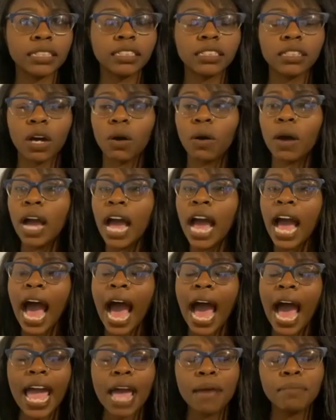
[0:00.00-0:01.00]
So
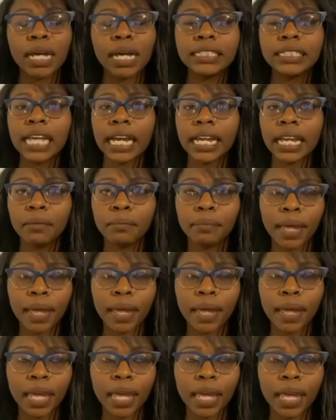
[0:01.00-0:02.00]
I had my second
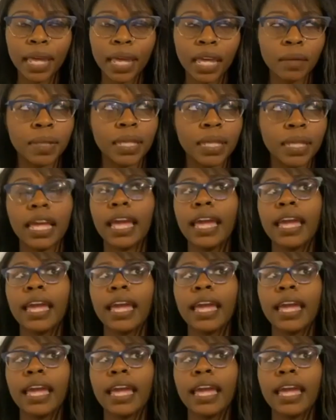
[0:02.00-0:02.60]
baby and